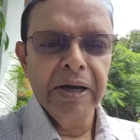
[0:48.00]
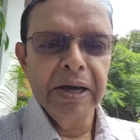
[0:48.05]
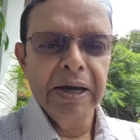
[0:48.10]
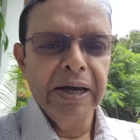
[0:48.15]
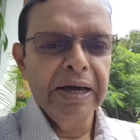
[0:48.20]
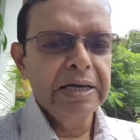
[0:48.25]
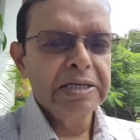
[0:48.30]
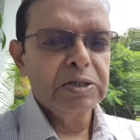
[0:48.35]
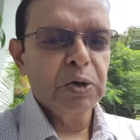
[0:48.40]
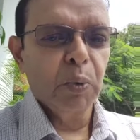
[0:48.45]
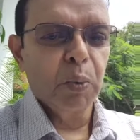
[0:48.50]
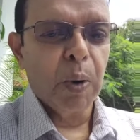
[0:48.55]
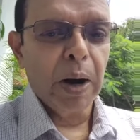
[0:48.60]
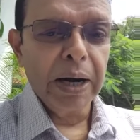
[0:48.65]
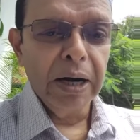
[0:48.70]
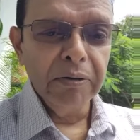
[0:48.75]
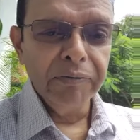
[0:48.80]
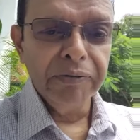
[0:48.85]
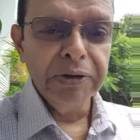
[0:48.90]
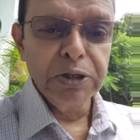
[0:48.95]
is the
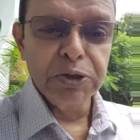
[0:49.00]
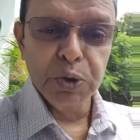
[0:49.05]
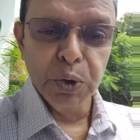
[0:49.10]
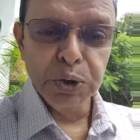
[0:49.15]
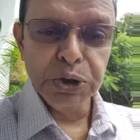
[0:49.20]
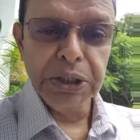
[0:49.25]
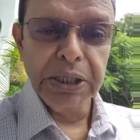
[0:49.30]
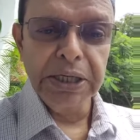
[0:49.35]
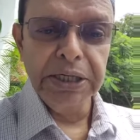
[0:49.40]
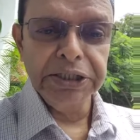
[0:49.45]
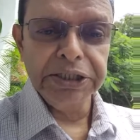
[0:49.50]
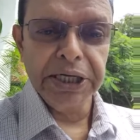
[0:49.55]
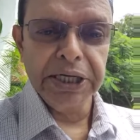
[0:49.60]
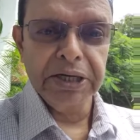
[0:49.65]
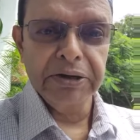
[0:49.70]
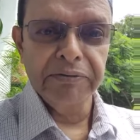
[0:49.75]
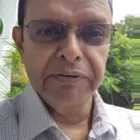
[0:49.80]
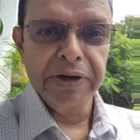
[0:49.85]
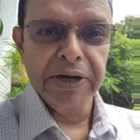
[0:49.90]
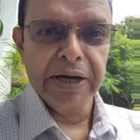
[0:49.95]
wonderful social
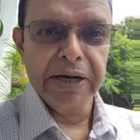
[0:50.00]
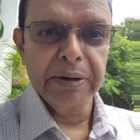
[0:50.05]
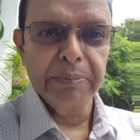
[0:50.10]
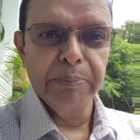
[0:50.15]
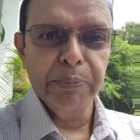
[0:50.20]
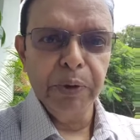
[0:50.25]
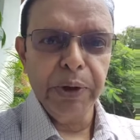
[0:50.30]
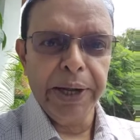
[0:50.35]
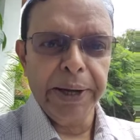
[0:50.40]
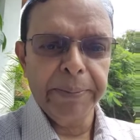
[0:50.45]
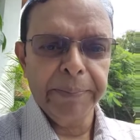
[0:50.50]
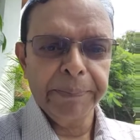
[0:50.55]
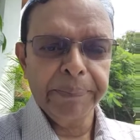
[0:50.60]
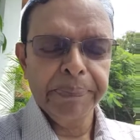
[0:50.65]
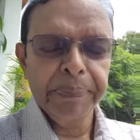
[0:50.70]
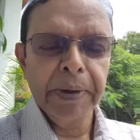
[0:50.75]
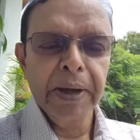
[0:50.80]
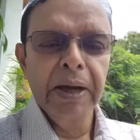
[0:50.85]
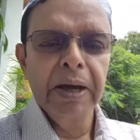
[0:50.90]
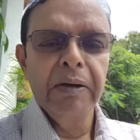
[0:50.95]
initiative we run in Pune,
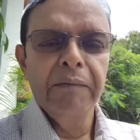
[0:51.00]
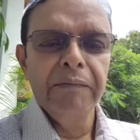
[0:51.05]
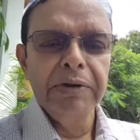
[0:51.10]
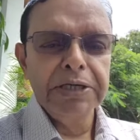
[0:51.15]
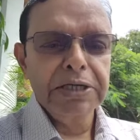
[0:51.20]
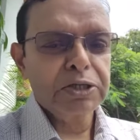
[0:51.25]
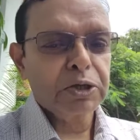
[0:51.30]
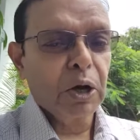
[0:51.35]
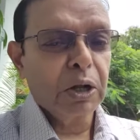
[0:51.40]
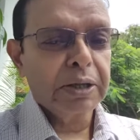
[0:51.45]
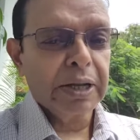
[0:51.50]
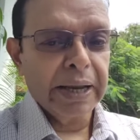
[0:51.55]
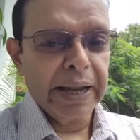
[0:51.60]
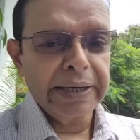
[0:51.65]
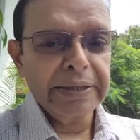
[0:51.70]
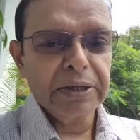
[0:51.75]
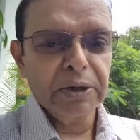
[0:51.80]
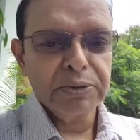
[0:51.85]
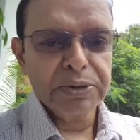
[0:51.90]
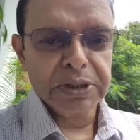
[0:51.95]
which is called the
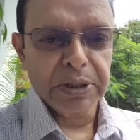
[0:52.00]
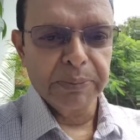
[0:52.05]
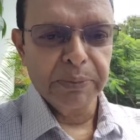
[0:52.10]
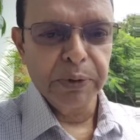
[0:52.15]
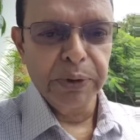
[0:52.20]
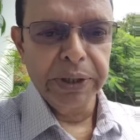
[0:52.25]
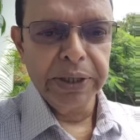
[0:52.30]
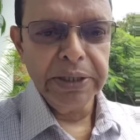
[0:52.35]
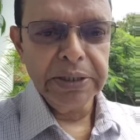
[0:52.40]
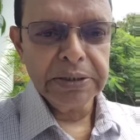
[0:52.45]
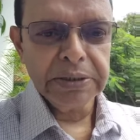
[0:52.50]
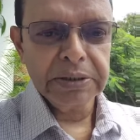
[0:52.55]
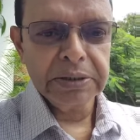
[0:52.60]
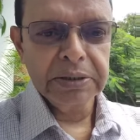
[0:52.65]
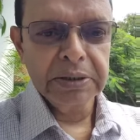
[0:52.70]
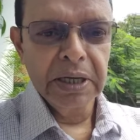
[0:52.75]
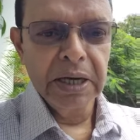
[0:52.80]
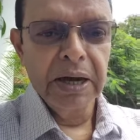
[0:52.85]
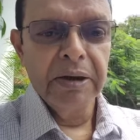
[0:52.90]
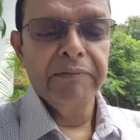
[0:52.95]
Lighthouse Communities,
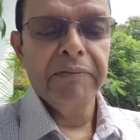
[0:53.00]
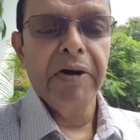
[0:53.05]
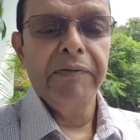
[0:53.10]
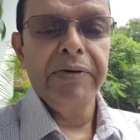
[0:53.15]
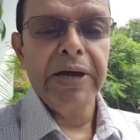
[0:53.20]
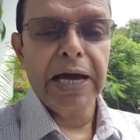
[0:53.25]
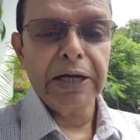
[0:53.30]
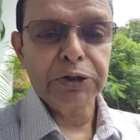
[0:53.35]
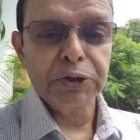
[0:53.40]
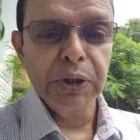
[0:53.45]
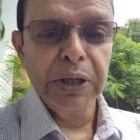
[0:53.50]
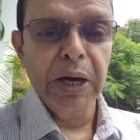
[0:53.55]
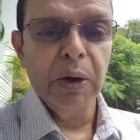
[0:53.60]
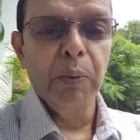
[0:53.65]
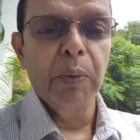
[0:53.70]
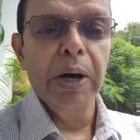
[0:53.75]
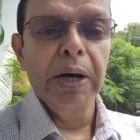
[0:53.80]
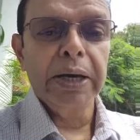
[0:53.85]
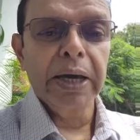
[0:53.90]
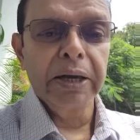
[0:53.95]
where we actually are
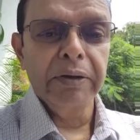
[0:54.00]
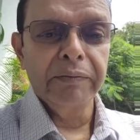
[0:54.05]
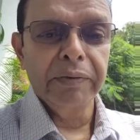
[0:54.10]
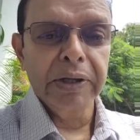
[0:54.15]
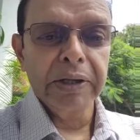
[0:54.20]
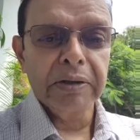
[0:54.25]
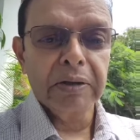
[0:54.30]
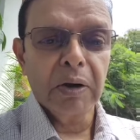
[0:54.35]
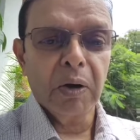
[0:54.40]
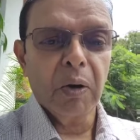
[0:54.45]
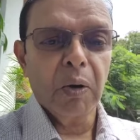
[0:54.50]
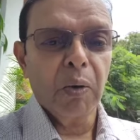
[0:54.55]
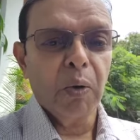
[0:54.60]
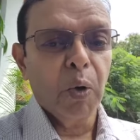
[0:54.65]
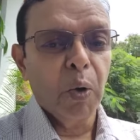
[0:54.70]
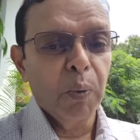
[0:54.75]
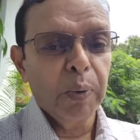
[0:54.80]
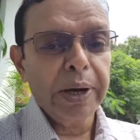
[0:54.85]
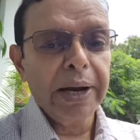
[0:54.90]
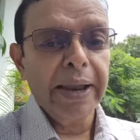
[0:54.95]
working with
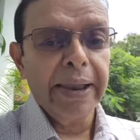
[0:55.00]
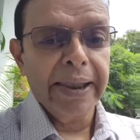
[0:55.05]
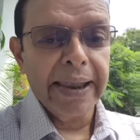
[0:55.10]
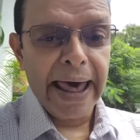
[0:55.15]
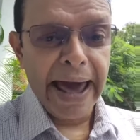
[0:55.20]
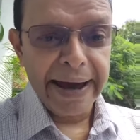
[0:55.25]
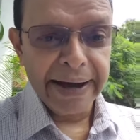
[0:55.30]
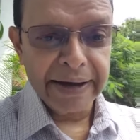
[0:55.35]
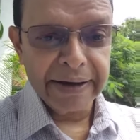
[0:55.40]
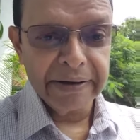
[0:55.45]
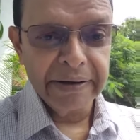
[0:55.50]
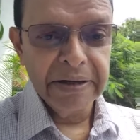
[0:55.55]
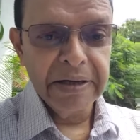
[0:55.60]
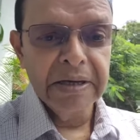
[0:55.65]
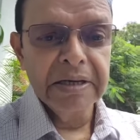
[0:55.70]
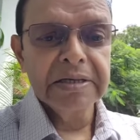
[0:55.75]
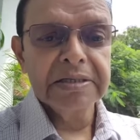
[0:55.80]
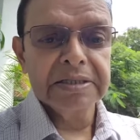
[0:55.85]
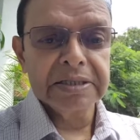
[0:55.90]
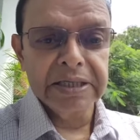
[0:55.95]
over 1 lakh
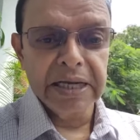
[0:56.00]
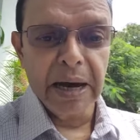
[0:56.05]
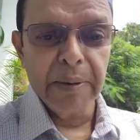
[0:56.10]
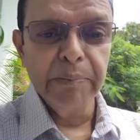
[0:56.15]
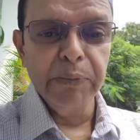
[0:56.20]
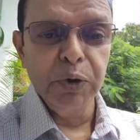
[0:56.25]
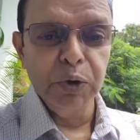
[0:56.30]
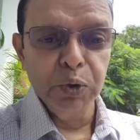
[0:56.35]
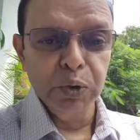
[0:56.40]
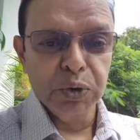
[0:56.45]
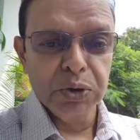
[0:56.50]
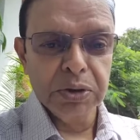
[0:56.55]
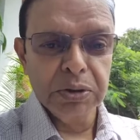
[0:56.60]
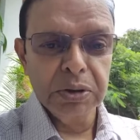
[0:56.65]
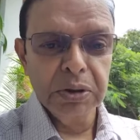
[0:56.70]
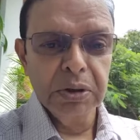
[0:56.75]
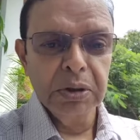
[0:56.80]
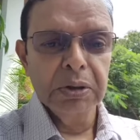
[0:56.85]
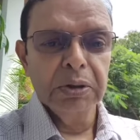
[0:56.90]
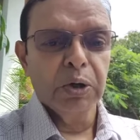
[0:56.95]
slum youth,
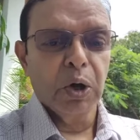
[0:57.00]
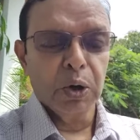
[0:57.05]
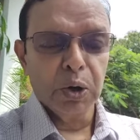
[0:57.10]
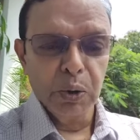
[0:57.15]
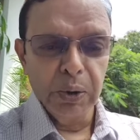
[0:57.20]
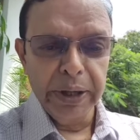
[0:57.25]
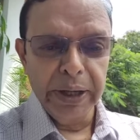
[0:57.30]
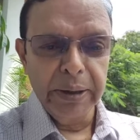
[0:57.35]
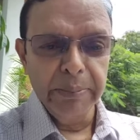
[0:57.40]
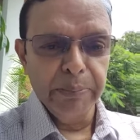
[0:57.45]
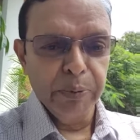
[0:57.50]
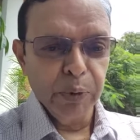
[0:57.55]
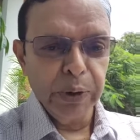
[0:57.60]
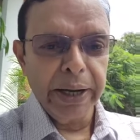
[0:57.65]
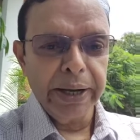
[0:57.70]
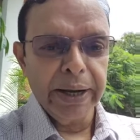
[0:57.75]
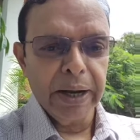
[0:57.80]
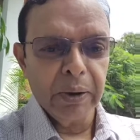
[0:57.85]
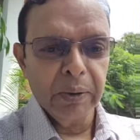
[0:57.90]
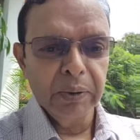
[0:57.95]
not only in Pune
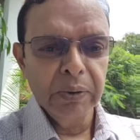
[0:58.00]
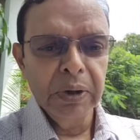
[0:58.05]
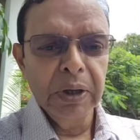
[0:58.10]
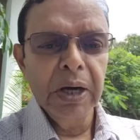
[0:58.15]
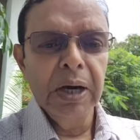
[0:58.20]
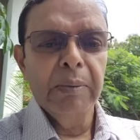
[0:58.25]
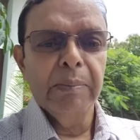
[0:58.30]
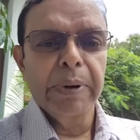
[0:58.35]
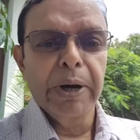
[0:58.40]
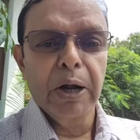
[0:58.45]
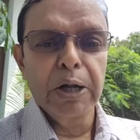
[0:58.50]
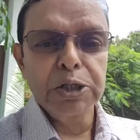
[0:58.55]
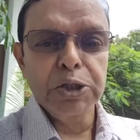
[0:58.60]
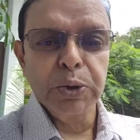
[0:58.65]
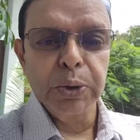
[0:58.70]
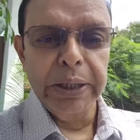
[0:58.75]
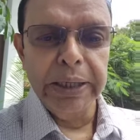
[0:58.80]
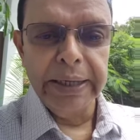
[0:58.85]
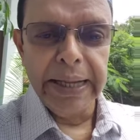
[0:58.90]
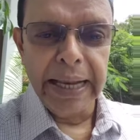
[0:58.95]
now, but also
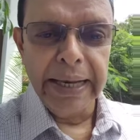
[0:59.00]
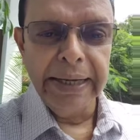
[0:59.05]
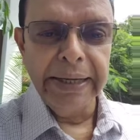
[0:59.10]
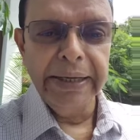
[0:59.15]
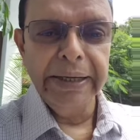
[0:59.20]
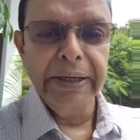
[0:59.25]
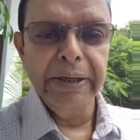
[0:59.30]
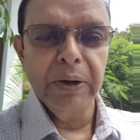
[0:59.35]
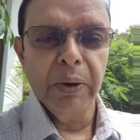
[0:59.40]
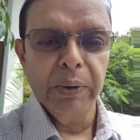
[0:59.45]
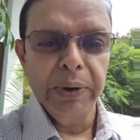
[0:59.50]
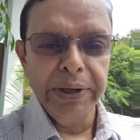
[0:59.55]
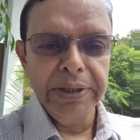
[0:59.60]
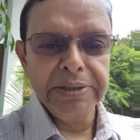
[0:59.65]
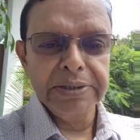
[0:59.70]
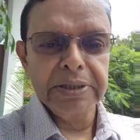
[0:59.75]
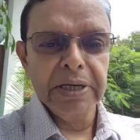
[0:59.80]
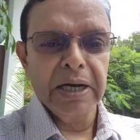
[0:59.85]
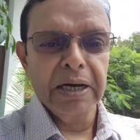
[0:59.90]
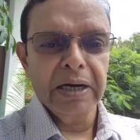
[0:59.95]
in Delhi,
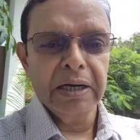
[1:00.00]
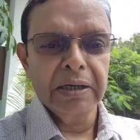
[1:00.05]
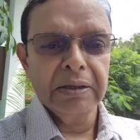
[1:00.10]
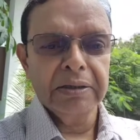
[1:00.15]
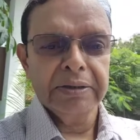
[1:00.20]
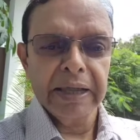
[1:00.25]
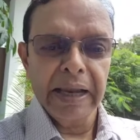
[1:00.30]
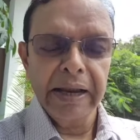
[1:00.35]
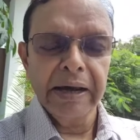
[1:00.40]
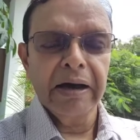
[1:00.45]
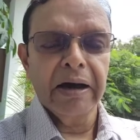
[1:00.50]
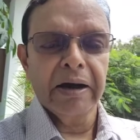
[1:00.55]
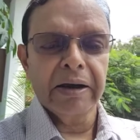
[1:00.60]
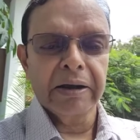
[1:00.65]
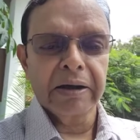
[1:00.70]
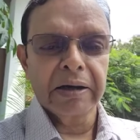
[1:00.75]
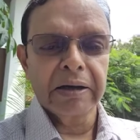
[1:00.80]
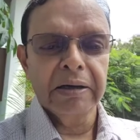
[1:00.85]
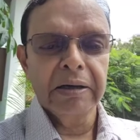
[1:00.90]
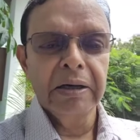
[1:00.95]
Odisha,
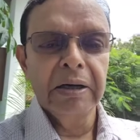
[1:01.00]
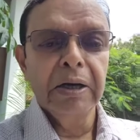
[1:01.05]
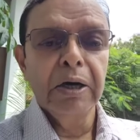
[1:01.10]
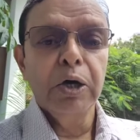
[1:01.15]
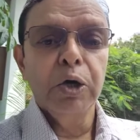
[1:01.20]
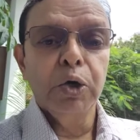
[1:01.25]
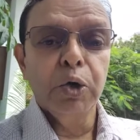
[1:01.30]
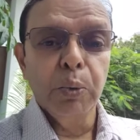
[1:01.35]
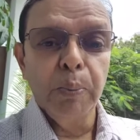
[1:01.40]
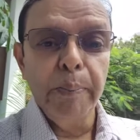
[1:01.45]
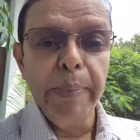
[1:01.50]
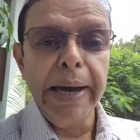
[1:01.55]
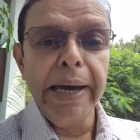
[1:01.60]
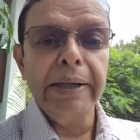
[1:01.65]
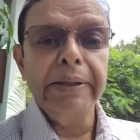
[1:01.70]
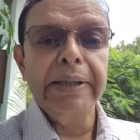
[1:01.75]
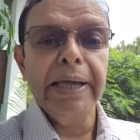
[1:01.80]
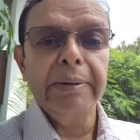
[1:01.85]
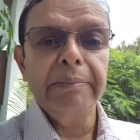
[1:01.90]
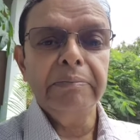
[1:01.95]
Telangana, to
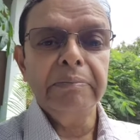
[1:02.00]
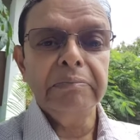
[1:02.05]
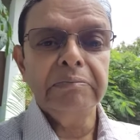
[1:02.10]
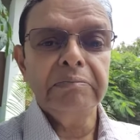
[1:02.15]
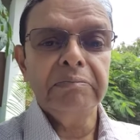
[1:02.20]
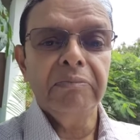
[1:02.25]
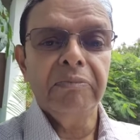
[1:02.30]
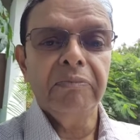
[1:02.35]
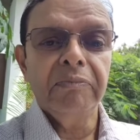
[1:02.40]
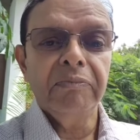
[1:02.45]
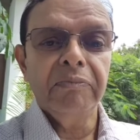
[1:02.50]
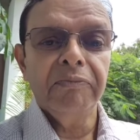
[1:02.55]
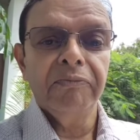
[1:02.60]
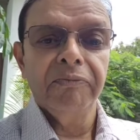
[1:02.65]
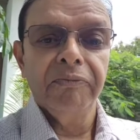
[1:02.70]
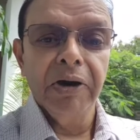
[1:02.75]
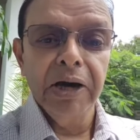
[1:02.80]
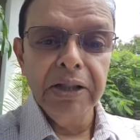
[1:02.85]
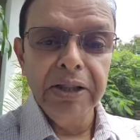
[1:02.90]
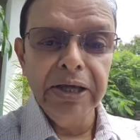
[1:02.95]
make them
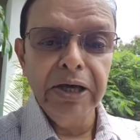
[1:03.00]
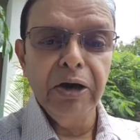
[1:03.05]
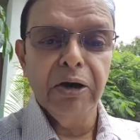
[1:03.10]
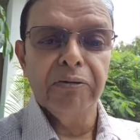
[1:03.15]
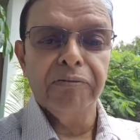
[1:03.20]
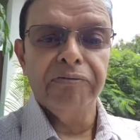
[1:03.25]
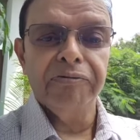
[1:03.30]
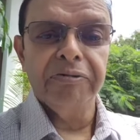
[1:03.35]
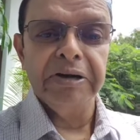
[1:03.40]
worthy of